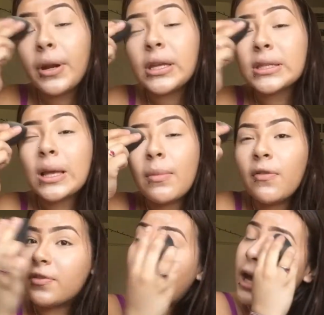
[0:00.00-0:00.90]
putting some
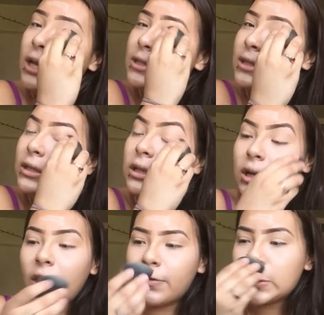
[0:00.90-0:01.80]
of that concealer
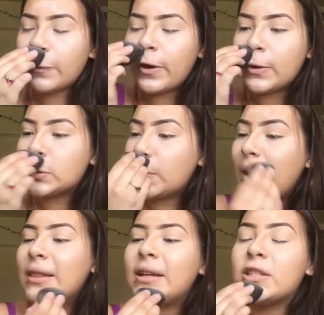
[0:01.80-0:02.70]
left over onto
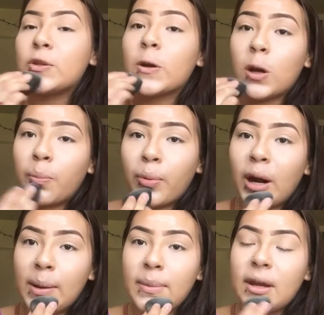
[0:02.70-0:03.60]
my lid so it could
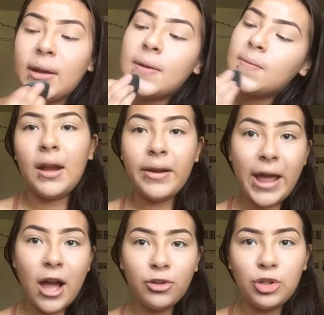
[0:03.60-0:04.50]
prime it.
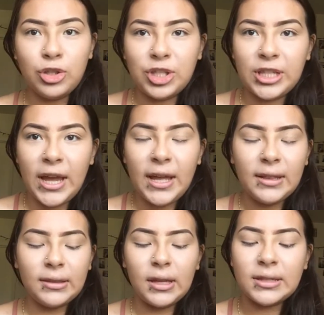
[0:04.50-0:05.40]
Now to set,
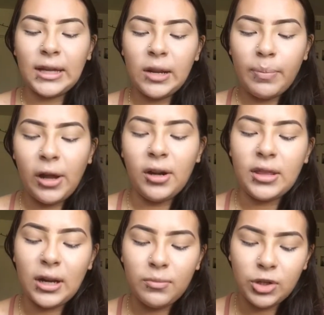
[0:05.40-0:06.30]
the setting powder
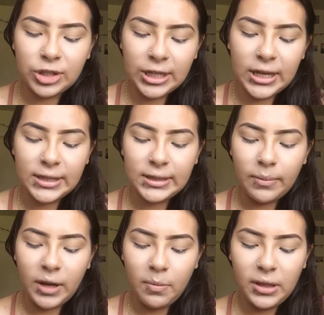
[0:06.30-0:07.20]
that I'm using is the
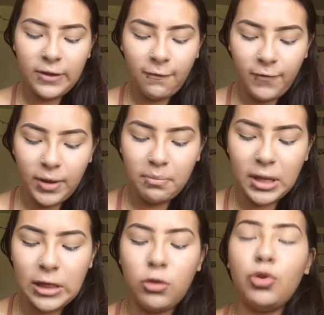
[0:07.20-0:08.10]
Maybelline Fit
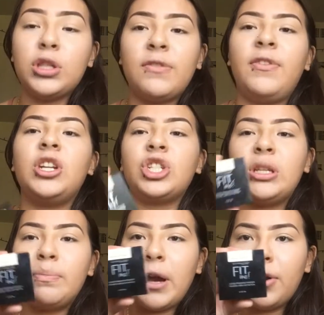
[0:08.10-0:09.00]
Me Loose
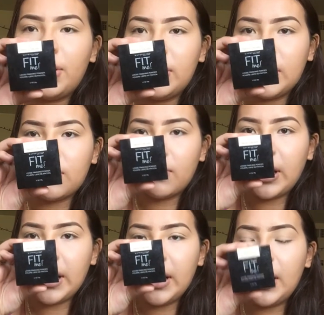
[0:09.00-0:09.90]
Finishing Powder. This one
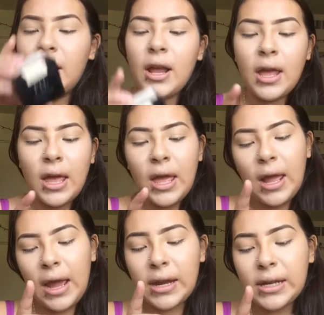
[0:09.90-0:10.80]
right here.
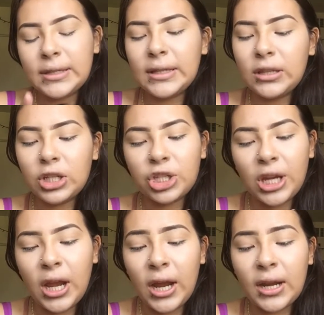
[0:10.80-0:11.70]
And it's in the
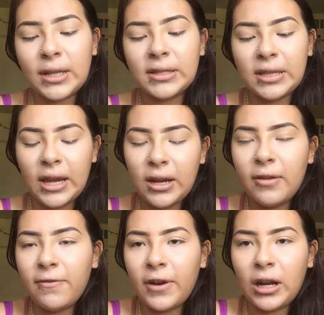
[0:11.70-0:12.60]
shade 10
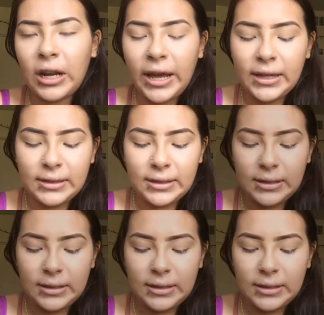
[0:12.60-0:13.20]
Fair Light.